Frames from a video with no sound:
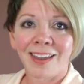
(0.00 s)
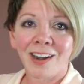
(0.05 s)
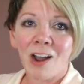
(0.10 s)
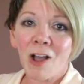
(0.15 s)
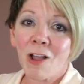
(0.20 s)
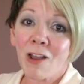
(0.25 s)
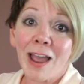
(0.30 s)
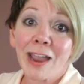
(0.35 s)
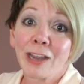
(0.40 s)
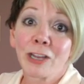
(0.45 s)

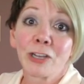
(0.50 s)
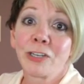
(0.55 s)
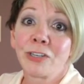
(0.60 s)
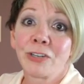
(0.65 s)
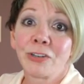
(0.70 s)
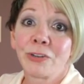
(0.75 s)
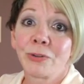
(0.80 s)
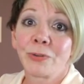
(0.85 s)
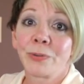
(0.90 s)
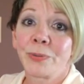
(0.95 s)
And all I
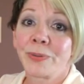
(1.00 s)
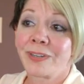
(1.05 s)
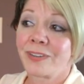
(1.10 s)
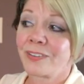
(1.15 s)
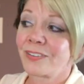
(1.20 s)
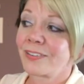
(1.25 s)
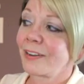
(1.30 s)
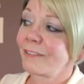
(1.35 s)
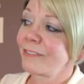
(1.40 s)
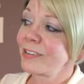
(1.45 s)
could do
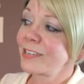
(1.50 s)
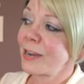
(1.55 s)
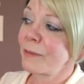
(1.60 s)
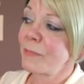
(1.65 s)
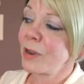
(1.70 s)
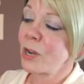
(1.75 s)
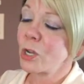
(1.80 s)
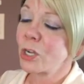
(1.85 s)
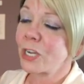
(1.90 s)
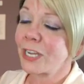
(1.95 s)
is, every
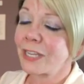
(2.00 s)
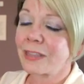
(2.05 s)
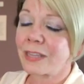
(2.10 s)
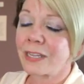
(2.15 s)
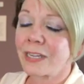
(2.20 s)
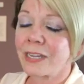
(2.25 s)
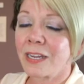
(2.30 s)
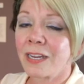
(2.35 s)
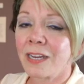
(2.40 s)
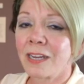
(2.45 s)
time I look
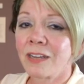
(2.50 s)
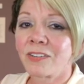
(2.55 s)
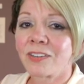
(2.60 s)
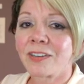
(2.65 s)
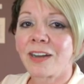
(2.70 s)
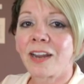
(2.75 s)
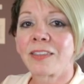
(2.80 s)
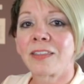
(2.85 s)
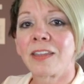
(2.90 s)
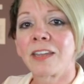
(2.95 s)
at
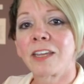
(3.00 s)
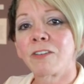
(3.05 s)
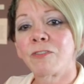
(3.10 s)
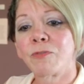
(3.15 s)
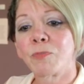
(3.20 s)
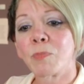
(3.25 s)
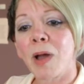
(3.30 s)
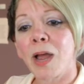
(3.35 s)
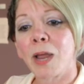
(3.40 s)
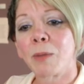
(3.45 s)
these and I
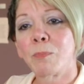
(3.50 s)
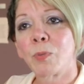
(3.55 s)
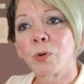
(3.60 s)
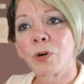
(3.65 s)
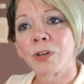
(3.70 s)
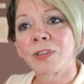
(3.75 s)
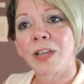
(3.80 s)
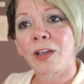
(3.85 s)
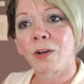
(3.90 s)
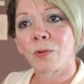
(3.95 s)
think of my
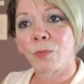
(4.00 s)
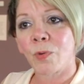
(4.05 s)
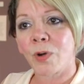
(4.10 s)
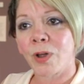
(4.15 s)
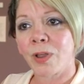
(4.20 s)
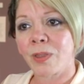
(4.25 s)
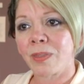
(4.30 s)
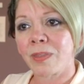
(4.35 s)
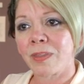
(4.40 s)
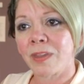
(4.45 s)
book that
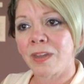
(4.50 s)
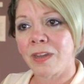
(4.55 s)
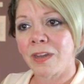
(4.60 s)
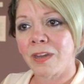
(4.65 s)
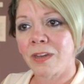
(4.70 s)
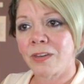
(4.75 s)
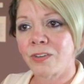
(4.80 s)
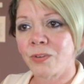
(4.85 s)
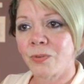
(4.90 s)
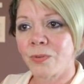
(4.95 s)
won
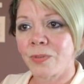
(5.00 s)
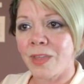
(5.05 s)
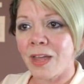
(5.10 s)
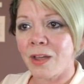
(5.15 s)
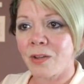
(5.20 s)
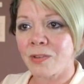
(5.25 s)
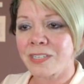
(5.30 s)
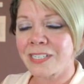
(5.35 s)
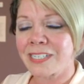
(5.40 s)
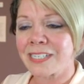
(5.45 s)
the
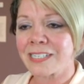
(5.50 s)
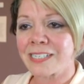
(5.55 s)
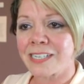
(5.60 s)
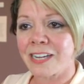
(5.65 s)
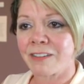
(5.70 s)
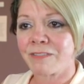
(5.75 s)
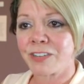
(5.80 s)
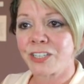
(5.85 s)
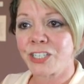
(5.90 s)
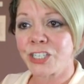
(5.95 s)

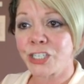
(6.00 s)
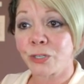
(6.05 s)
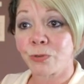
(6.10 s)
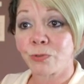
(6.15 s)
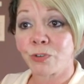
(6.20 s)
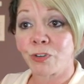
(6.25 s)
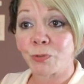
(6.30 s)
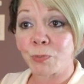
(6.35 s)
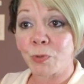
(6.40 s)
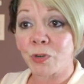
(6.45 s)
2007
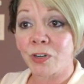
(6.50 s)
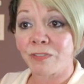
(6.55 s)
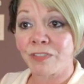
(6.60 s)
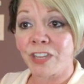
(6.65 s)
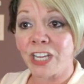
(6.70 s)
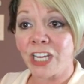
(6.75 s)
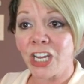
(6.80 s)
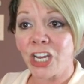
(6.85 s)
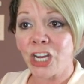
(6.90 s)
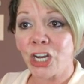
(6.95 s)
Children's
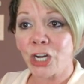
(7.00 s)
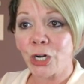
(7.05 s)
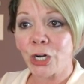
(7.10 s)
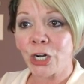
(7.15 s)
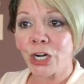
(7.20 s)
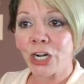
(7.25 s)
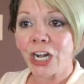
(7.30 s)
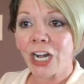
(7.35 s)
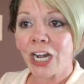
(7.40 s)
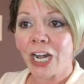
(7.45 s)
Book of the
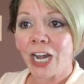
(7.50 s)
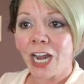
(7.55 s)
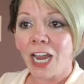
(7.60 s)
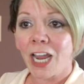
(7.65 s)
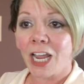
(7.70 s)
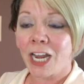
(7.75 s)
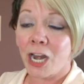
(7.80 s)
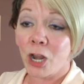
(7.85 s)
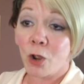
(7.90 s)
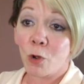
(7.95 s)
Year,
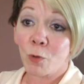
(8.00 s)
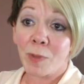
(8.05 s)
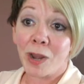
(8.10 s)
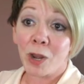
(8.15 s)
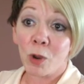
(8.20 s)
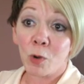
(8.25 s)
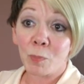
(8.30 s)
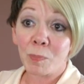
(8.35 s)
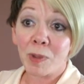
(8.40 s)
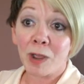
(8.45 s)
and I
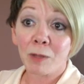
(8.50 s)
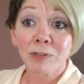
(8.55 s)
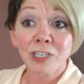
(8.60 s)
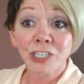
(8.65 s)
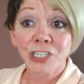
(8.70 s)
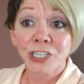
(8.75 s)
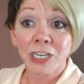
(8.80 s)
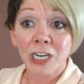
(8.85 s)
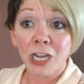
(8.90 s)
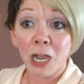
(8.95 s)
own my own
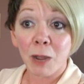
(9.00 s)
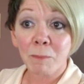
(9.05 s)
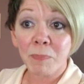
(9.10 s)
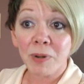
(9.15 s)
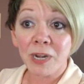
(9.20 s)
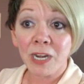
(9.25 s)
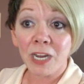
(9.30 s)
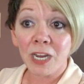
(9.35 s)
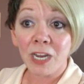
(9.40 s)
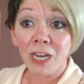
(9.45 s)
publishing
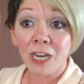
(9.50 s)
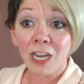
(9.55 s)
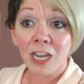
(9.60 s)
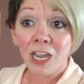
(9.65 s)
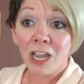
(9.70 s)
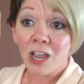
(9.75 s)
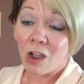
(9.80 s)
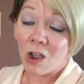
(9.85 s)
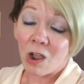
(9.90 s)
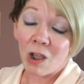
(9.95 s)
company,
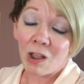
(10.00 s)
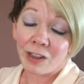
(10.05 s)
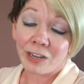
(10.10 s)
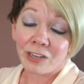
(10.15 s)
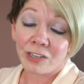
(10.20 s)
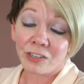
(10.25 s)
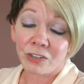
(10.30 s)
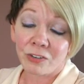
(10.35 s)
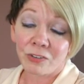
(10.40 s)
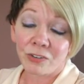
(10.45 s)

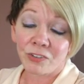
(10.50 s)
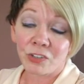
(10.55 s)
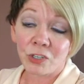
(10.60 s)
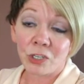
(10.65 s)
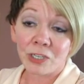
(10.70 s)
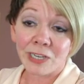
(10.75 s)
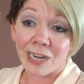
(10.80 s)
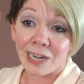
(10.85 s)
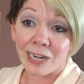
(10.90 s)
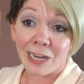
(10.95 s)
all I could do
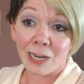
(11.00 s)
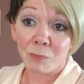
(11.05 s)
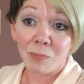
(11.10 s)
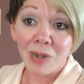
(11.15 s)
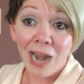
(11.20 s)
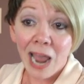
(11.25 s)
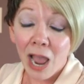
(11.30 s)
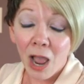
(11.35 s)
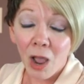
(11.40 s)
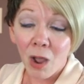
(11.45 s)
is look at
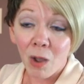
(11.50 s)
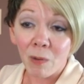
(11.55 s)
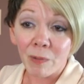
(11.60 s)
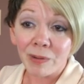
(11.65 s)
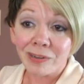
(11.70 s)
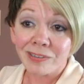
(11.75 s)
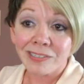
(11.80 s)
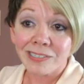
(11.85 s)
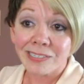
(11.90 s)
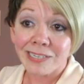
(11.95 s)
him
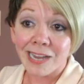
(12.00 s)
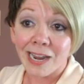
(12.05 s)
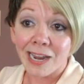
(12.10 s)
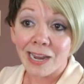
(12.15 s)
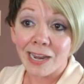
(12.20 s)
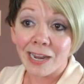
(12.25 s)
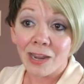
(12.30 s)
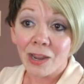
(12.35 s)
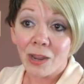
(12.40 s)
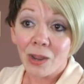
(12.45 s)
now and
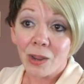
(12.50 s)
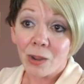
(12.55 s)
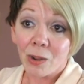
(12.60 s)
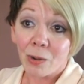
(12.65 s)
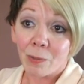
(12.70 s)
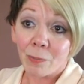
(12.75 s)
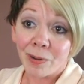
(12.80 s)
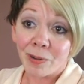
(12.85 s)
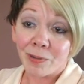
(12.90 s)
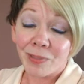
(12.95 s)
say,
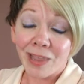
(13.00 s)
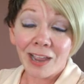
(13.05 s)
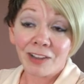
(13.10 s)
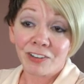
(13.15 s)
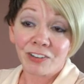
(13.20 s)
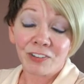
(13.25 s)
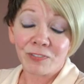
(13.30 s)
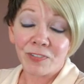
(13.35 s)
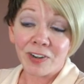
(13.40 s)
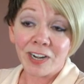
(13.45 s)
well,
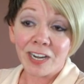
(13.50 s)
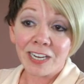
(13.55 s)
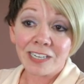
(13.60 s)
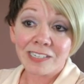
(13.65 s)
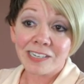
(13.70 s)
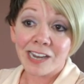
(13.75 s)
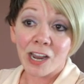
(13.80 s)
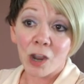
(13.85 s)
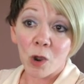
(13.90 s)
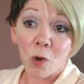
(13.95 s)
that's
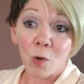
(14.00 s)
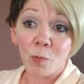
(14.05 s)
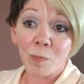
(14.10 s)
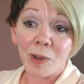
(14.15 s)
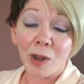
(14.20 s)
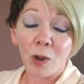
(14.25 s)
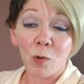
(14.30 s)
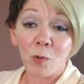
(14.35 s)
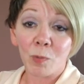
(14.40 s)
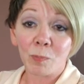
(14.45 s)
funny because I
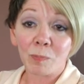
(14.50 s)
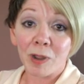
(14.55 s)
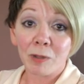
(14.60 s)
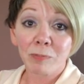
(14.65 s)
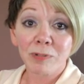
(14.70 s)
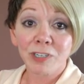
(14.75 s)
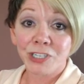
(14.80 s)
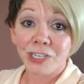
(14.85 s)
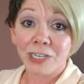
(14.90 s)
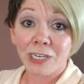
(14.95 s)
own my own
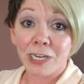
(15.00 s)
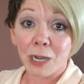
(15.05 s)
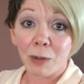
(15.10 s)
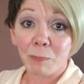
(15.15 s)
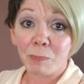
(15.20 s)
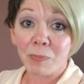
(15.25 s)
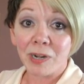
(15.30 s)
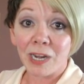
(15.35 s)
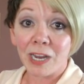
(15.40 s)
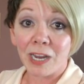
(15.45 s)
publishing
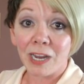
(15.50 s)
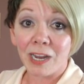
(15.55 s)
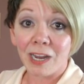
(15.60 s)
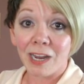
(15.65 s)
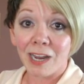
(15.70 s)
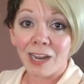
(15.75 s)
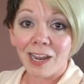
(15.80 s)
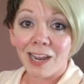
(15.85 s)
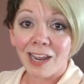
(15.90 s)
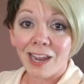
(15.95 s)
company.